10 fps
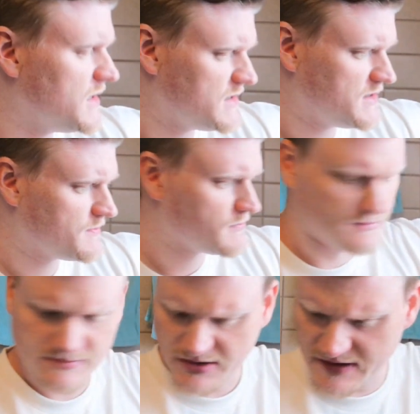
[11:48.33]

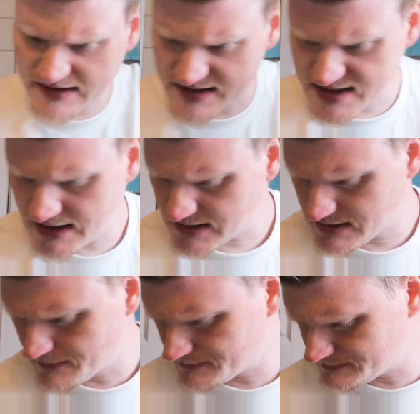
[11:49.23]
I think that's
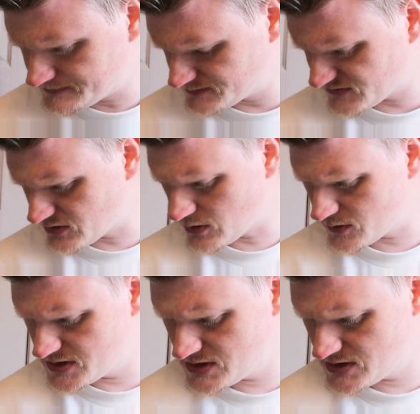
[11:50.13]
it for what